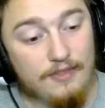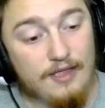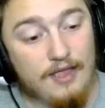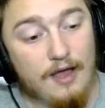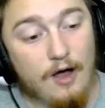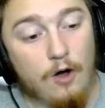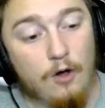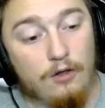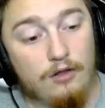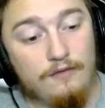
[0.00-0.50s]

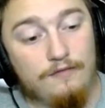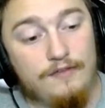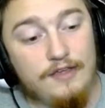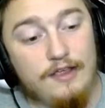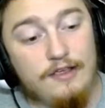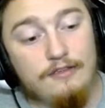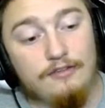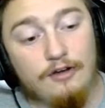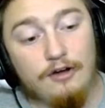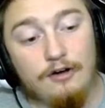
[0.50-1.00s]
all of
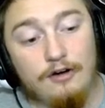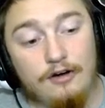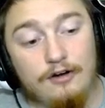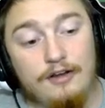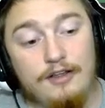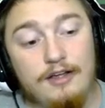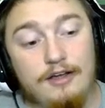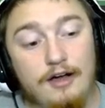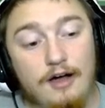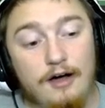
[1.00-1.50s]
these are
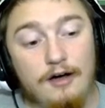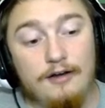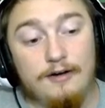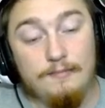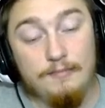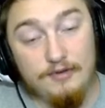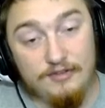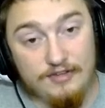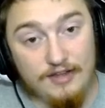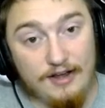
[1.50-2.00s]
earning 100%
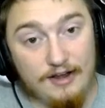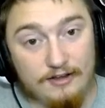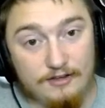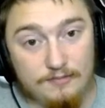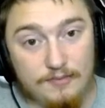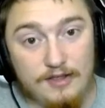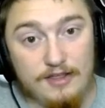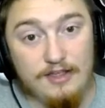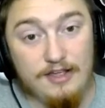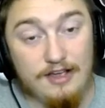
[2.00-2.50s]

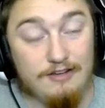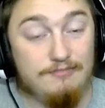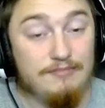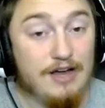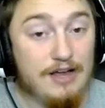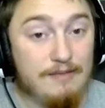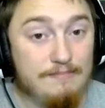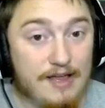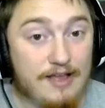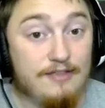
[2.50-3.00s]
XP of
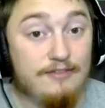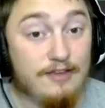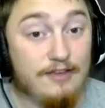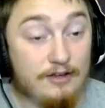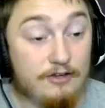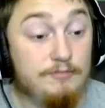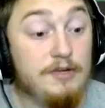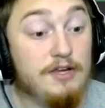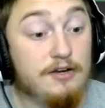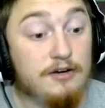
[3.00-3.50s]
my base
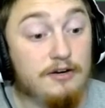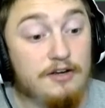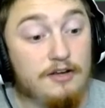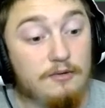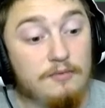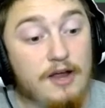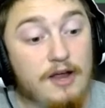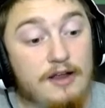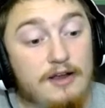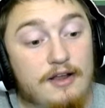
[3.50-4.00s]
XP earning
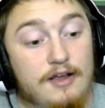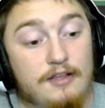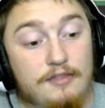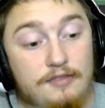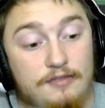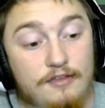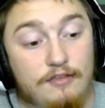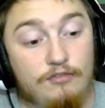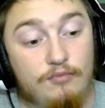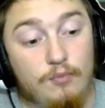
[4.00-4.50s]
rate.
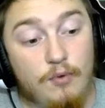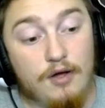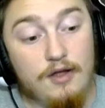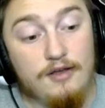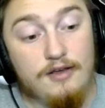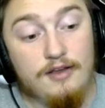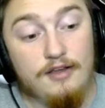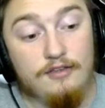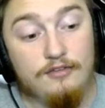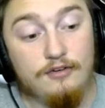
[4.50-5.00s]
This
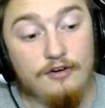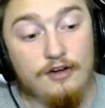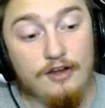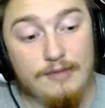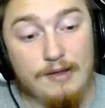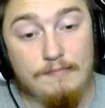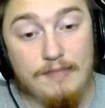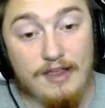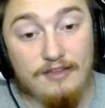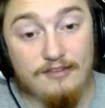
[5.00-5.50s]
one is earning my
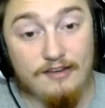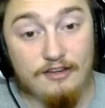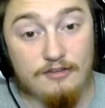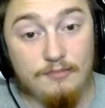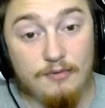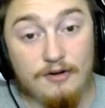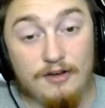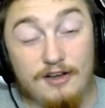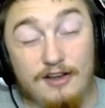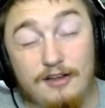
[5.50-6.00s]
base
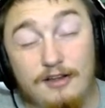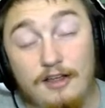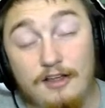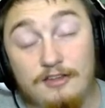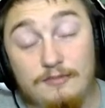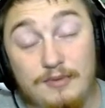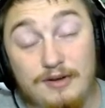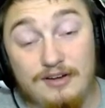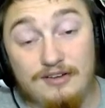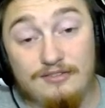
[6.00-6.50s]

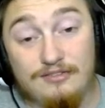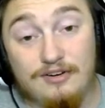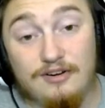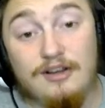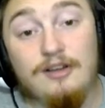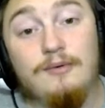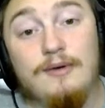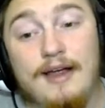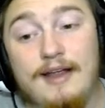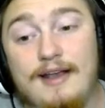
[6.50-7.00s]
experience
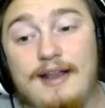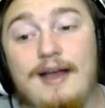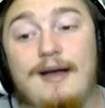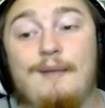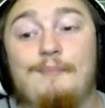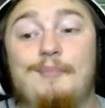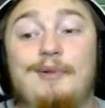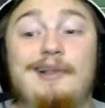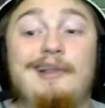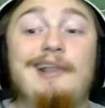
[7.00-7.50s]
earning rate
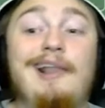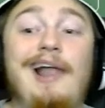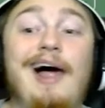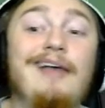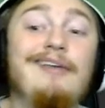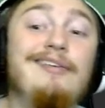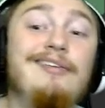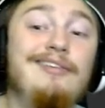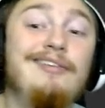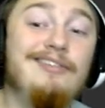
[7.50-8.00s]

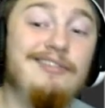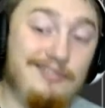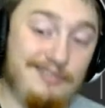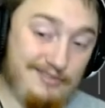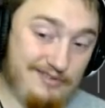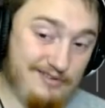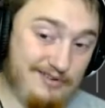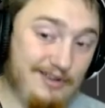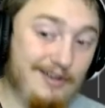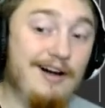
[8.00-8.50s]
plus
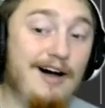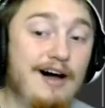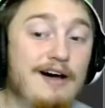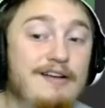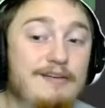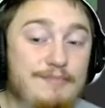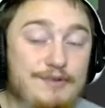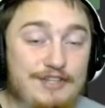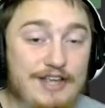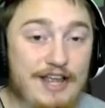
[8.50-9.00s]

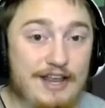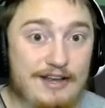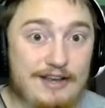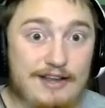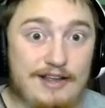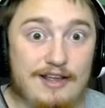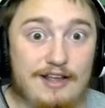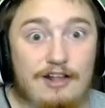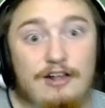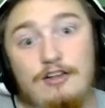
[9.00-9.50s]
100%.
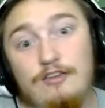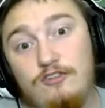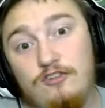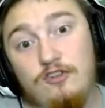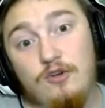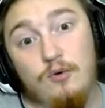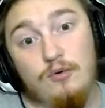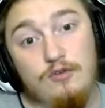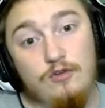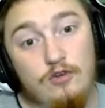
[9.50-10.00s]

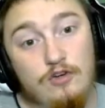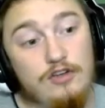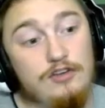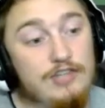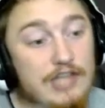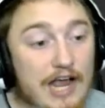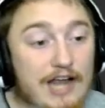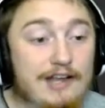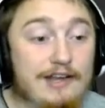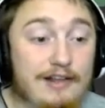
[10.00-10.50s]
So you could
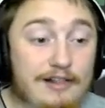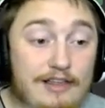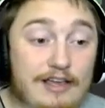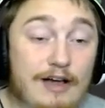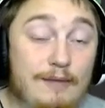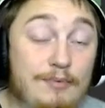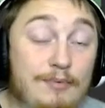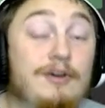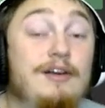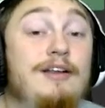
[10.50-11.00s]
technically
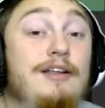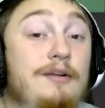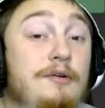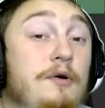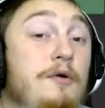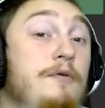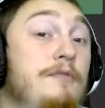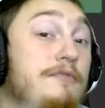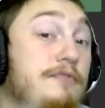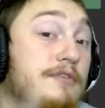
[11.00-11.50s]
upgrade it
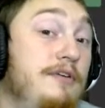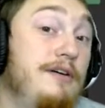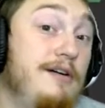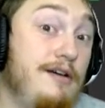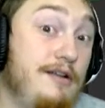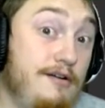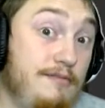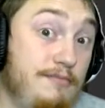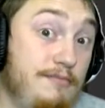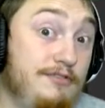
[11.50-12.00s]
over
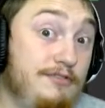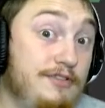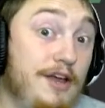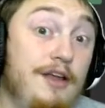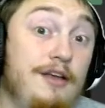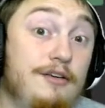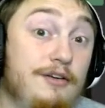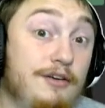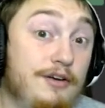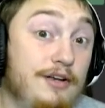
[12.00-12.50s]
100%
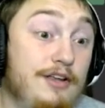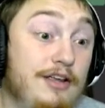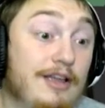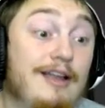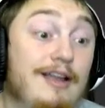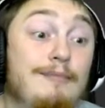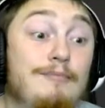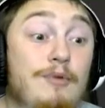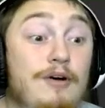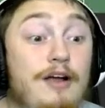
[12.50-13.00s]
and you're going to
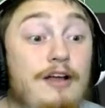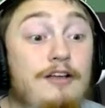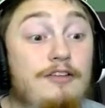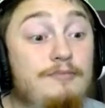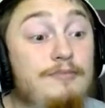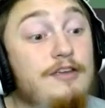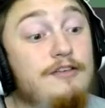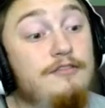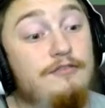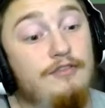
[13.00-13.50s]
get more
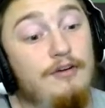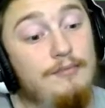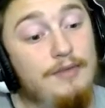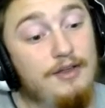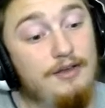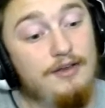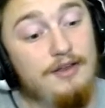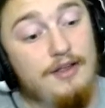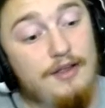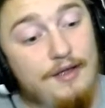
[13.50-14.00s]
XP from it.
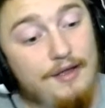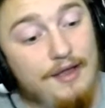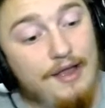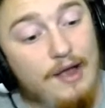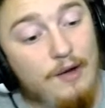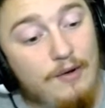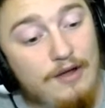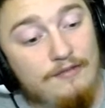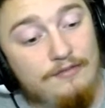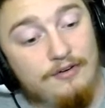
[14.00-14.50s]

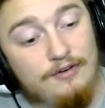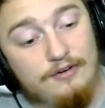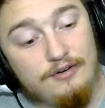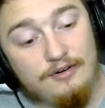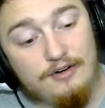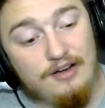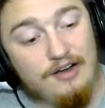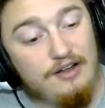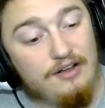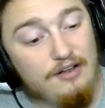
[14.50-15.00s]

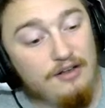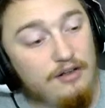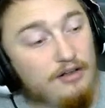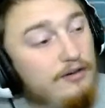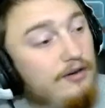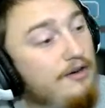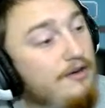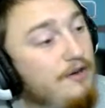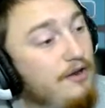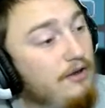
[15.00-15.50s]
However,
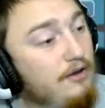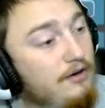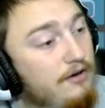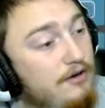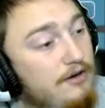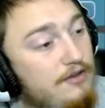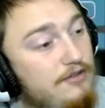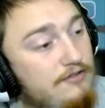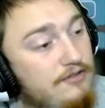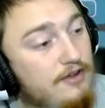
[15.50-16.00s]
learn to
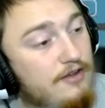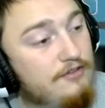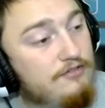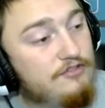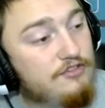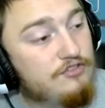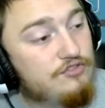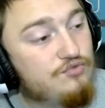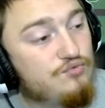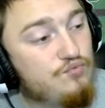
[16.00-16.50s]
learn is
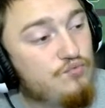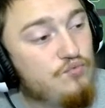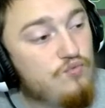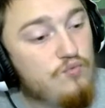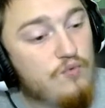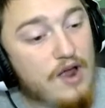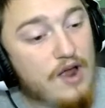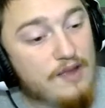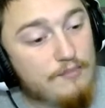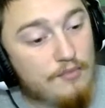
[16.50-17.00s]
just
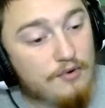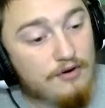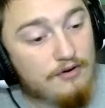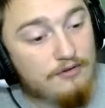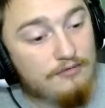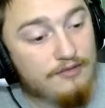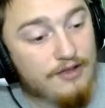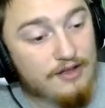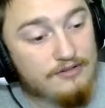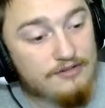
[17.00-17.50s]
way more
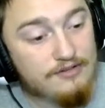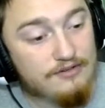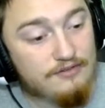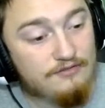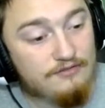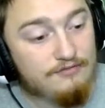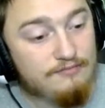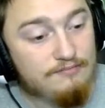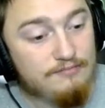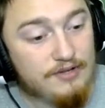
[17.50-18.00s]
effective
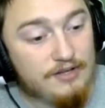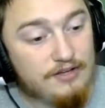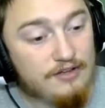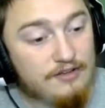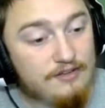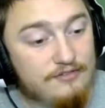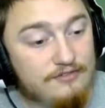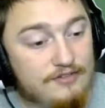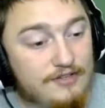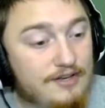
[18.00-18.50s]

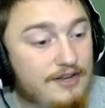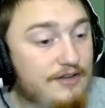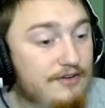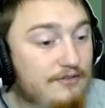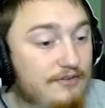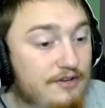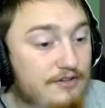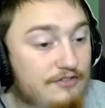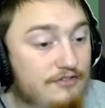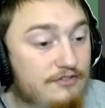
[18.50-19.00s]
because it
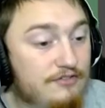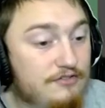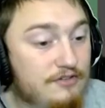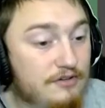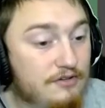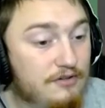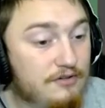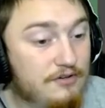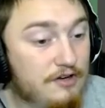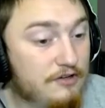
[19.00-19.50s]
increases your
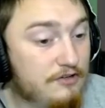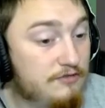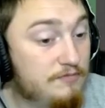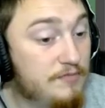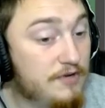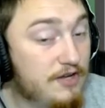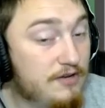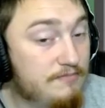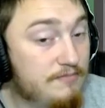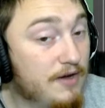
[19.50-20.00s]
learning
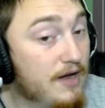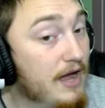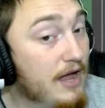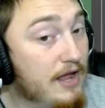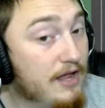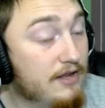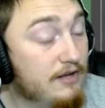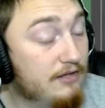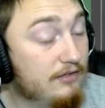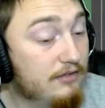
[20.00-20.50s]
speed
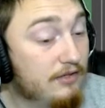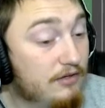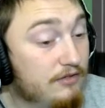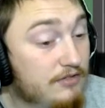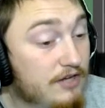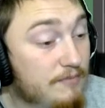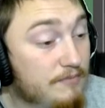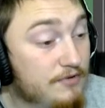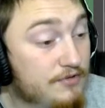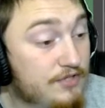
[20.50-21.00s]
by another
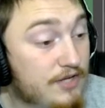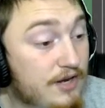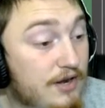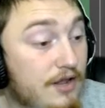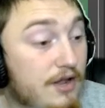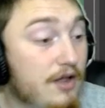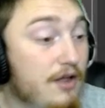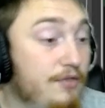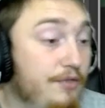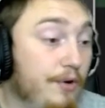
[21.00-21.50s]
10%.
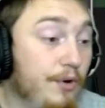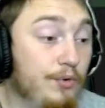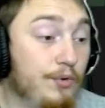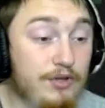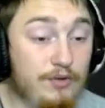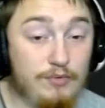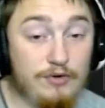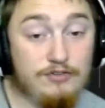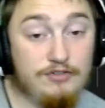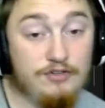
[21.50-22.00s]
The only
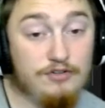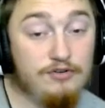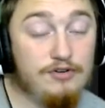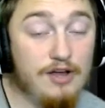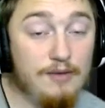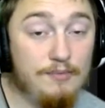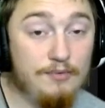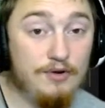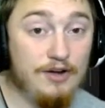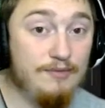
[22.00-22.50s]
reason you'd
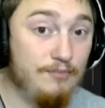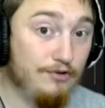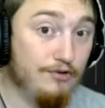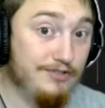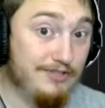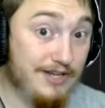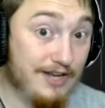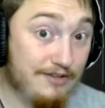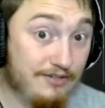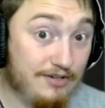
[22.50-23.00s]
upgrade
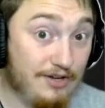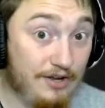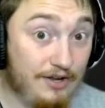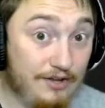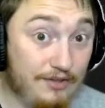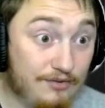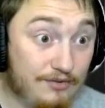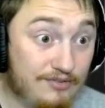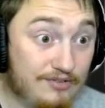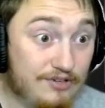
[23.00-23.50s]
multitasking
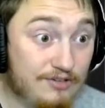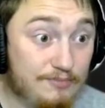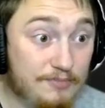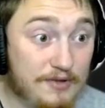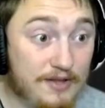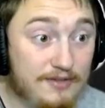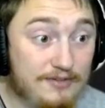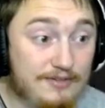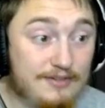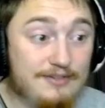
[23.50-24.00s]
in the first
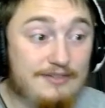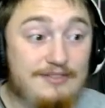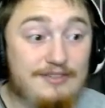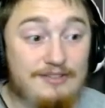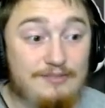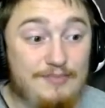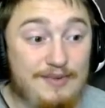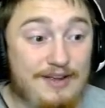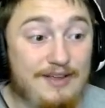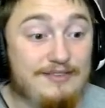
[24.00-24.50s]
place is
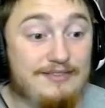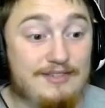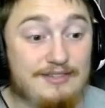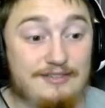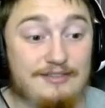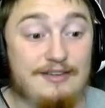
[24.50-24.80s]
just because it's a